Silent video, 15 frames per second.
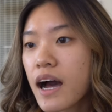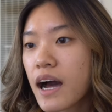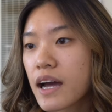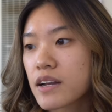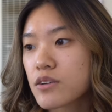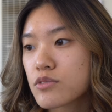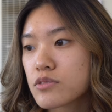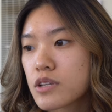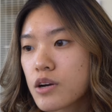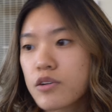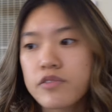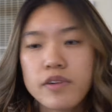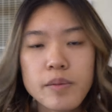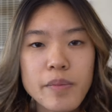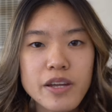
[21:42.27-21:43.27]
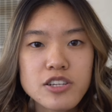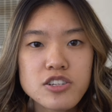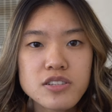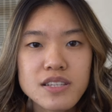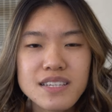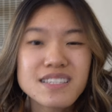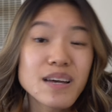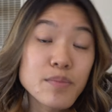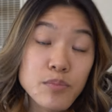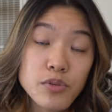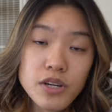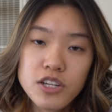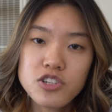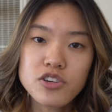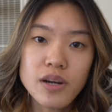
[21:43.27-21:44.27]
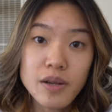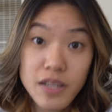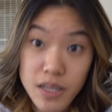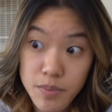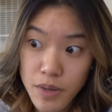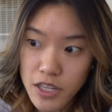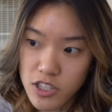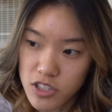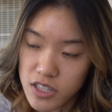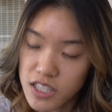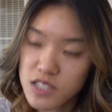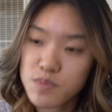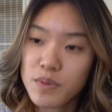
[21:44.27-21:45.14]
I don't know if I mentioned this. I'm pretty sure I did mention this,